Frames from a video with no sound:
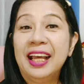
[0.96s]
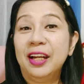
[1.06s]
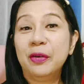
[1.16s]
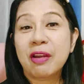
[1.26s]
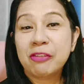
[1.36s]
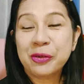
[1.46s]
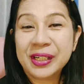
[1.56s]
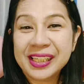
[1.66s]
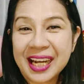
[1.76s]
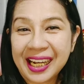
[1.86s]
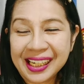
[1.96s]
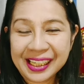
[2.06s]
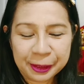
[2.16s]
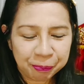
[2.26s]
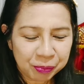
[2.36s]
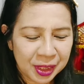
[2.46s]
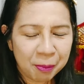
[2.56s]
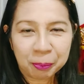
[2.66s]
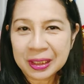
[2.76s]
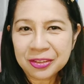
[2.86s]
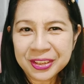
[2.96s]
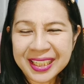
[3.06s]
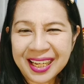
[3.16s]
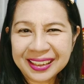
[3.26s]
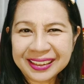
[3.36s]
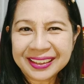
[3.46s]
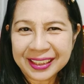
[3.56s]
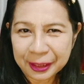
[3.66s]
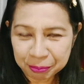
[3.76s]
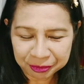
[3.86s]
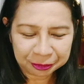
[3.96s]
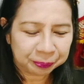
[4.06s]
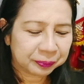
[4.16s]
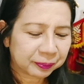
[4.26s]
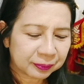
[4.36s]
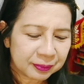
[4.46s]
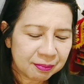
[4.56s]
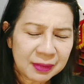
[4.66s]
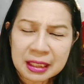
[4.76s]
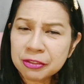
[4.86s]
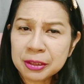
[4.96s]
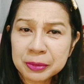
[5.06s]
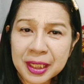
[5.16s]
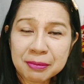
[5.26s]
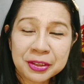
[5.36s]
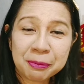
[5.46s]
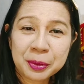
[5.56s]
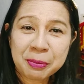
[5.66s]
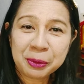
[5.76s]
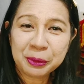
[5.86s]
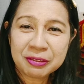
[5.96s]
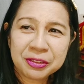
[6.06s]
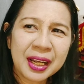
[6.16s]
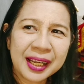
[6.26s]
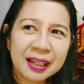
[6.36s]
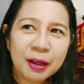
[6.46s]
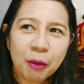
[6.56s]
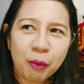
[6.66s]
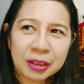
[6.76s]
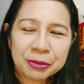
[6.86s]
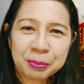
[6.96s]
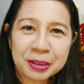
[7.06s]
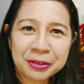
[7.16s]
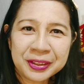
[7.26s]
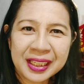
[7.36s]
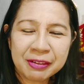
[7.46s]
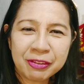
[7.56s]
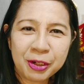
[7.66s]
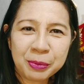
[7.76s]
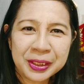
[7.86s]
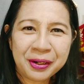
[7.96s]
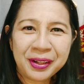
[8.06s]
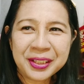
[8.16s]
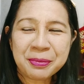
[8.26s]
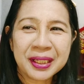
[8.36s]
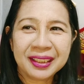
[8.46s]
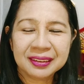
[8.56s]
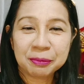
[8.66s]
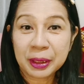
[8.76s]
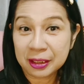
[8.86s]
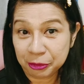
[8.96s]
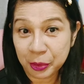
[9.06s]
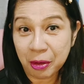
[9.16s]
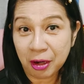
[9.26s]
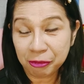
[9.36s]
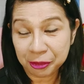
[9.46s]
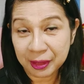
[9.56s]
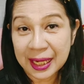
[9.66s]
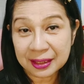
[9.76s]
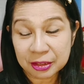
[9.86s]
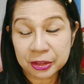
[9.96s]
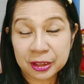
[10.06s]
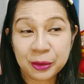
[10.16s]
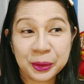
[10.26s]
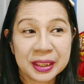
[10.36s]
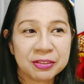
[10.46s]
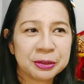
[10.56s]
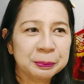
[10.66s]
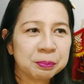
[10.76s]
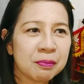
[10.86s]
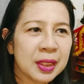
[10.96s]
Hello everyone, hi. Personality tips. Sometimes some people would say, what's personal development all about? Because we offer that as a course.